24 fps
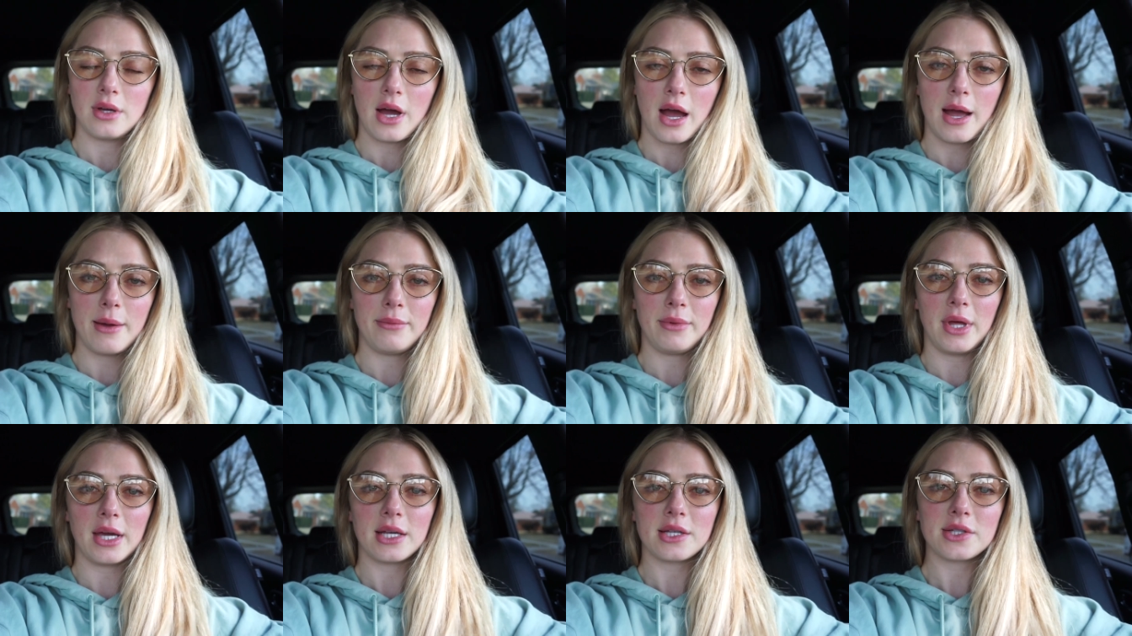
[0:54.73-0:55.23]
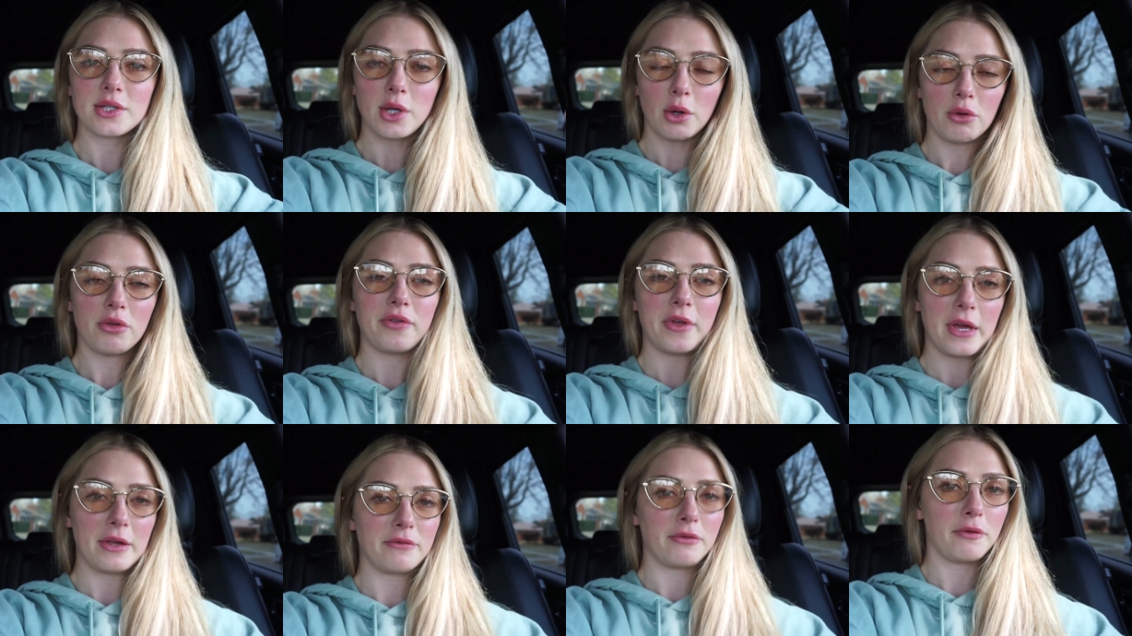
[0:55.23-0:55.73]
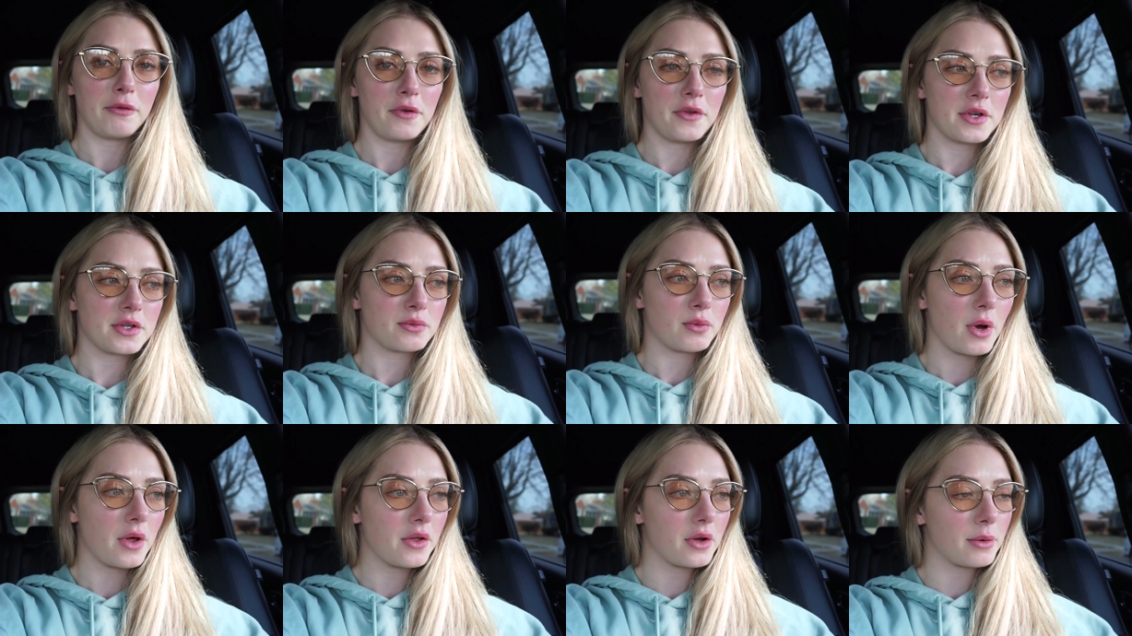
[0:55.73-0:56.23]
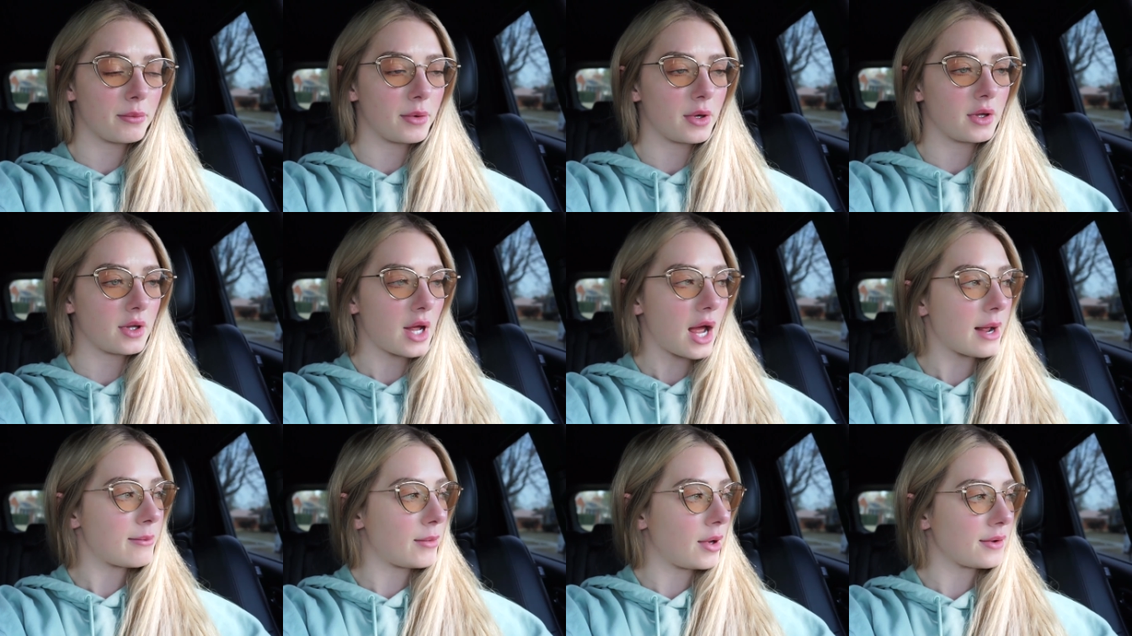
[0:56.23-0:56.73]
I'm like so thankful for this weather,
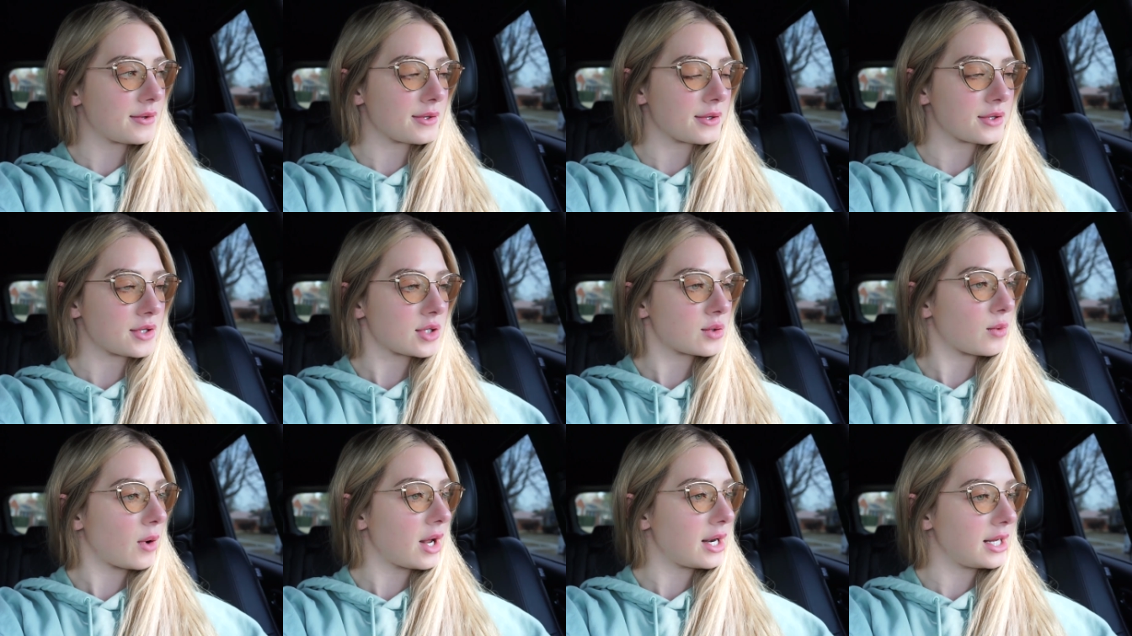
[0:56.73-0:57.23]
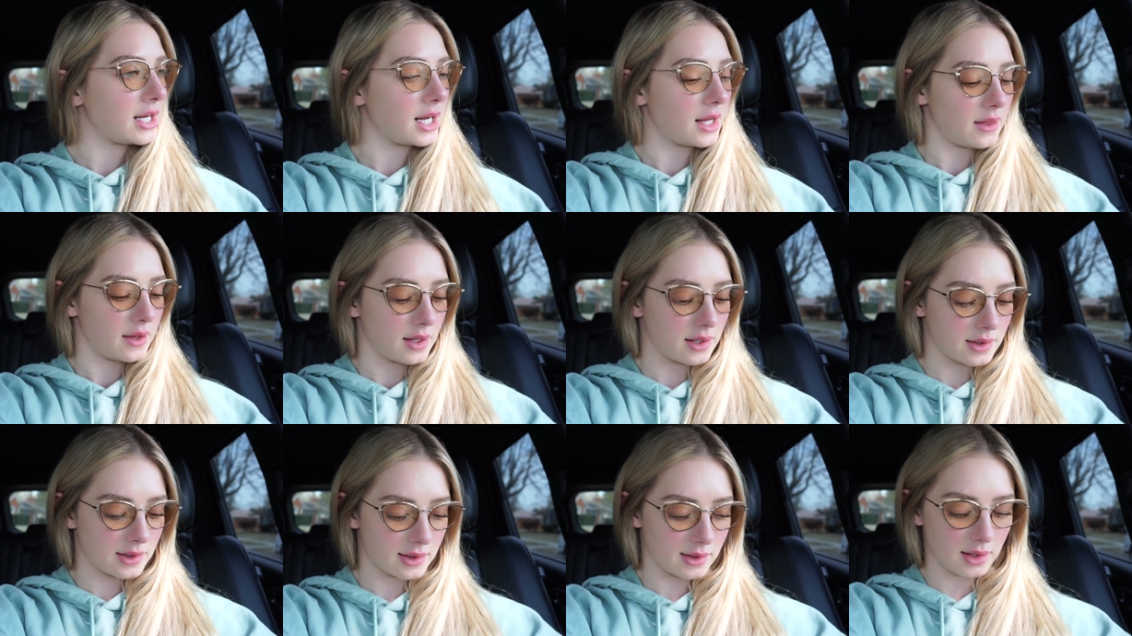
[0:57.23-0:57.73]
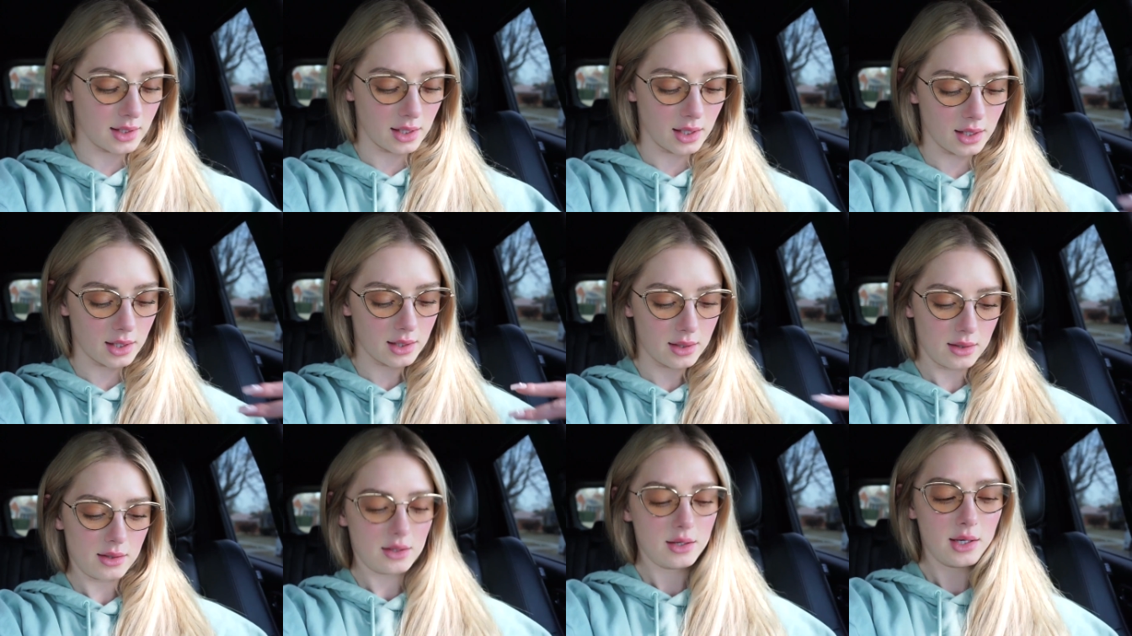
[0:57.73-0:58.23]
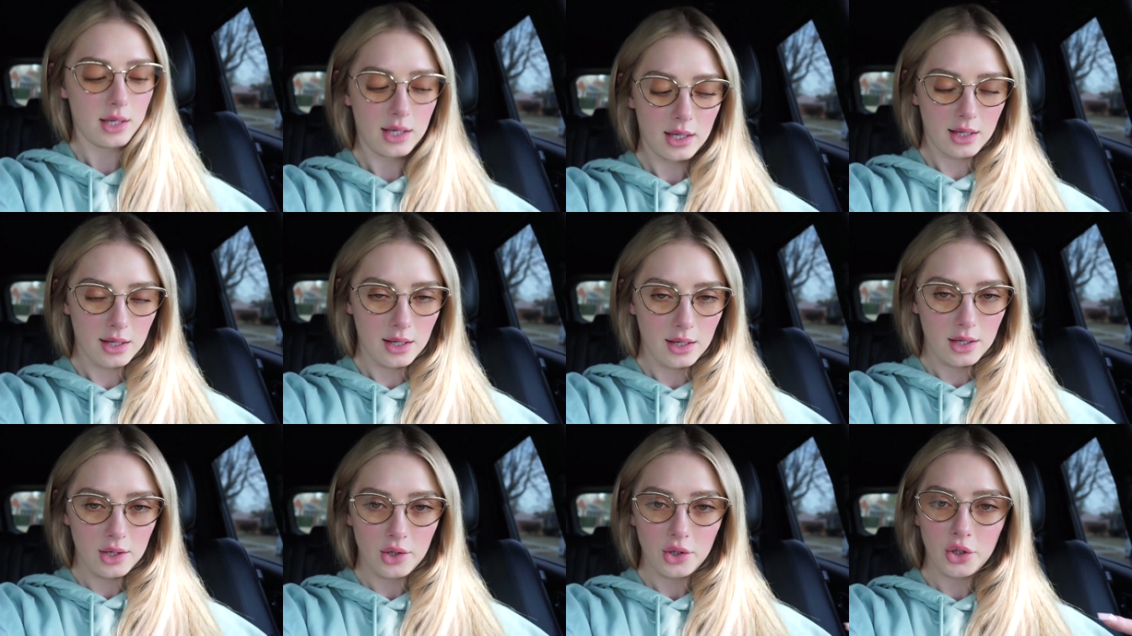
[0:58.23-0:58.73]
but I'm also sweating in this like
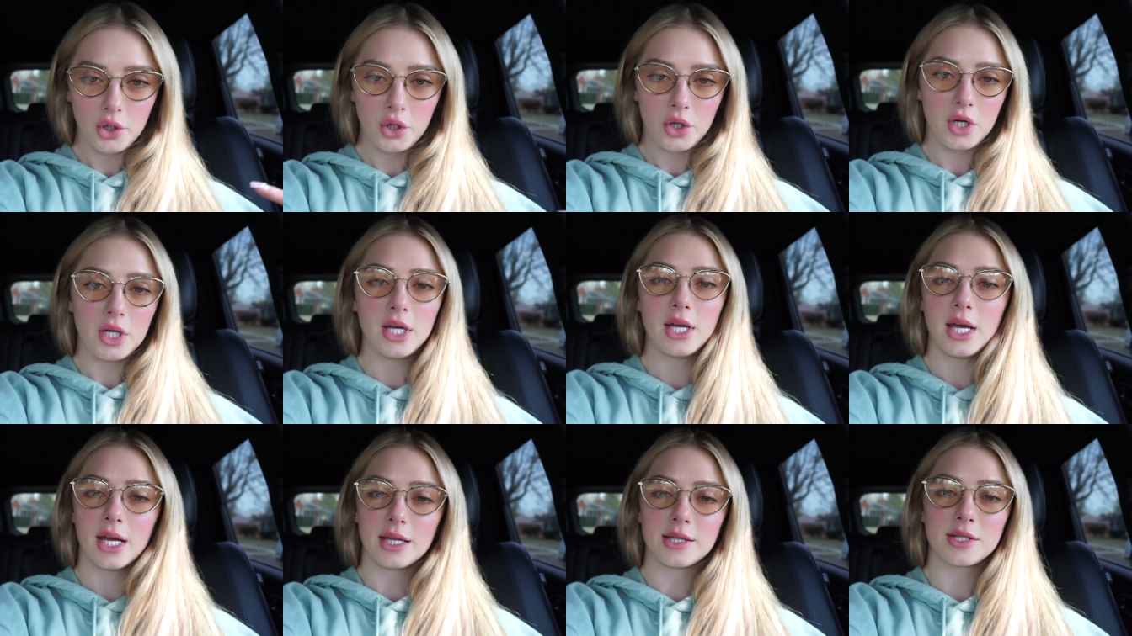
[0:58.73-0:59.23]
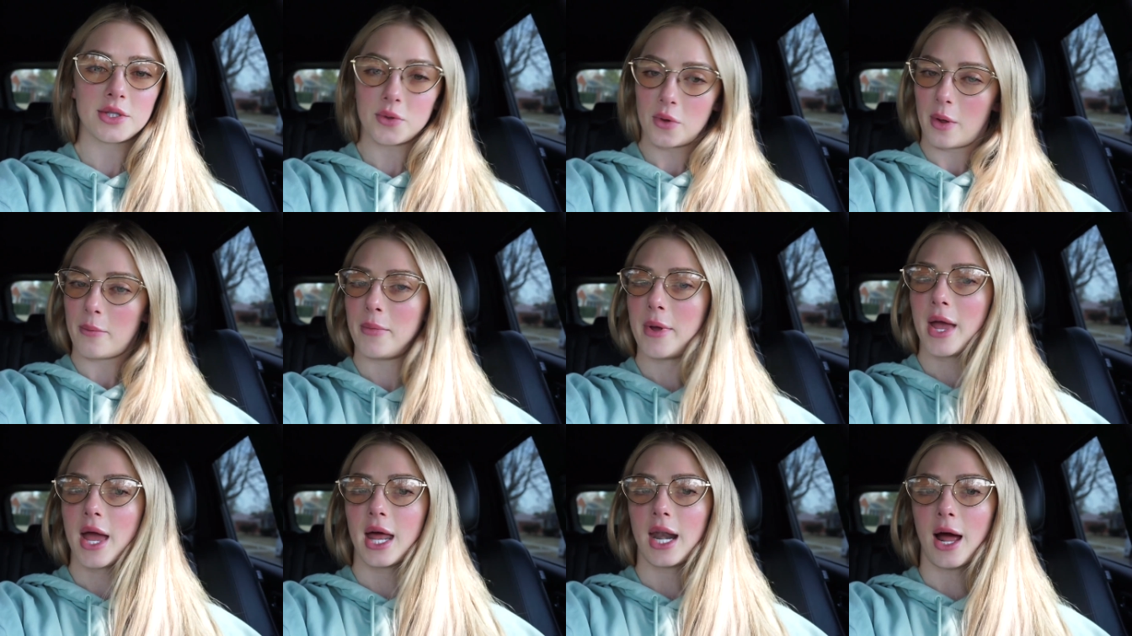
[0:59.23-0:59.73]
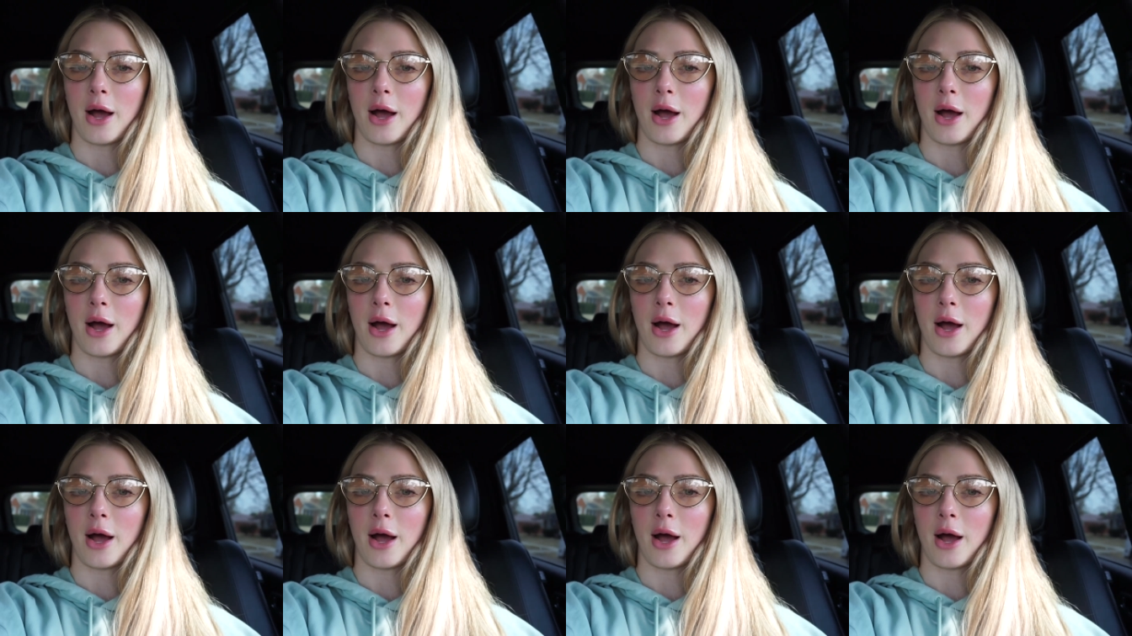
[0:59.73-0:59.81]
hoodie and sweatpant